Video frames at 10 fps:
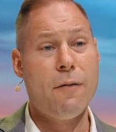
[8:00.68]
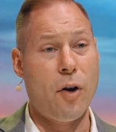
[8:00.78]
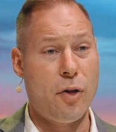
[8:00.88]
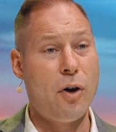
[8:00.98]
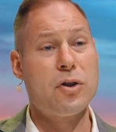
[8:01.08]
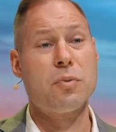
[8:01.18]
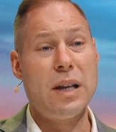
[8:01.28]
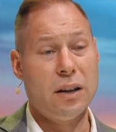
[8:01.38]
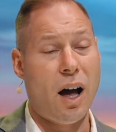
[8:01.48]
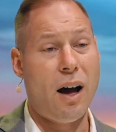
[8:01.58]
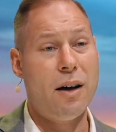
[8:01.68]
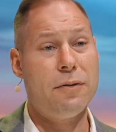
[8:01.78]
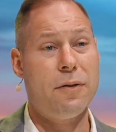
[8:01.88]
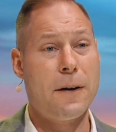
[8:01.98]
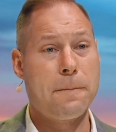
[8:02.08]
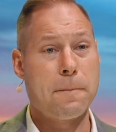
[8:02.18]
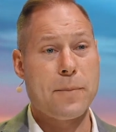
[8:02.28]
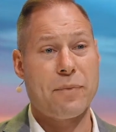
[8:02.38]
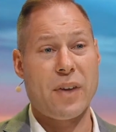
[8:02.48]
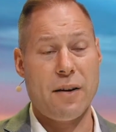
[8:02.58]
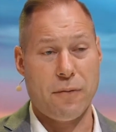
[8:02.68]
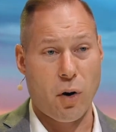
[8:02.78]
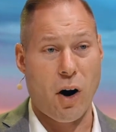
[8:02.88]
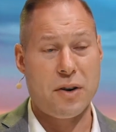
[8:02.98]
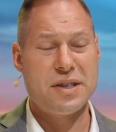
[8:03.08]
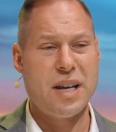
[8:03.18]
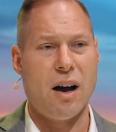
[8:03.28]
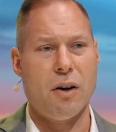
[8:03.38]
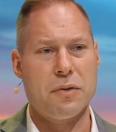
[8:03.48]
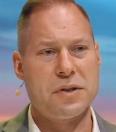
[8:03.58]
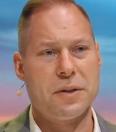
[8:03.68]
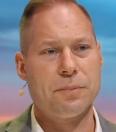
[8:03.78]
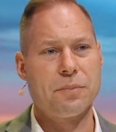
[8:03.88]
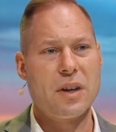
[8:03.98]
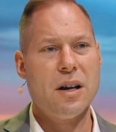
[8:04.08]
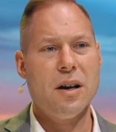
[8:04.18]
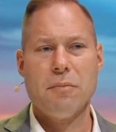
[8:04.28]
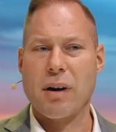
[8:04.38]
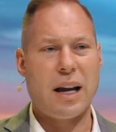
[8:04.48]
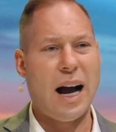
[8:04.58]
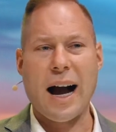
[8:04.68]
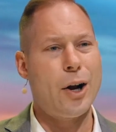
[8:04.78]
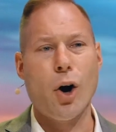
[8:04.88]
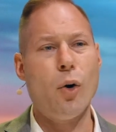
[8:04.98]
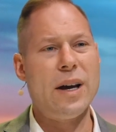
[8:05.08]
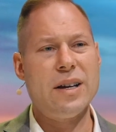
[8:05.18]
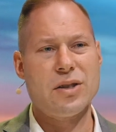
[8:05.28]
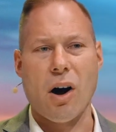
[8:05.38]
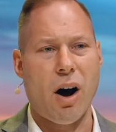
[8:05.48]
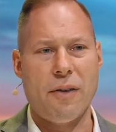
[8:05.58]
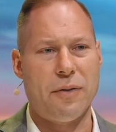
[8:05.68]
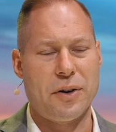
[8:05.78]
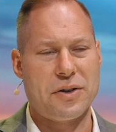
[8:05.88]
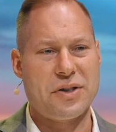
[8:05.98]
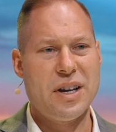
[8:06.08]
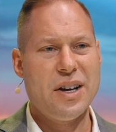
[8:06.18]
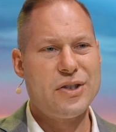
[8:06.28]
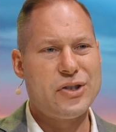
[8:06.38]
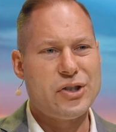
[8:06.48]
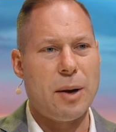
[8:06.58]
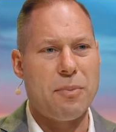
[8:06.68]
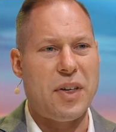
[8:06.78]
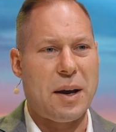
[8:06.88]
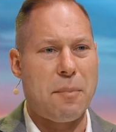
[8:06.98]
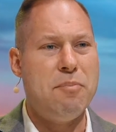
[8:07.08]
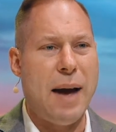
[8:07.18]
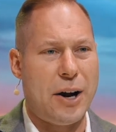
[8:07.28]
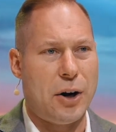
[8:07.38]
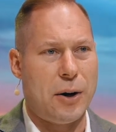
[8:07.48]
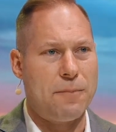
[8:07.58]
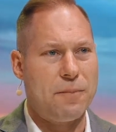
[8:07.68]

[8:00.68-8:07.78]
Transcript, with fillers: for those we love and for ourselves. But God always offers something better.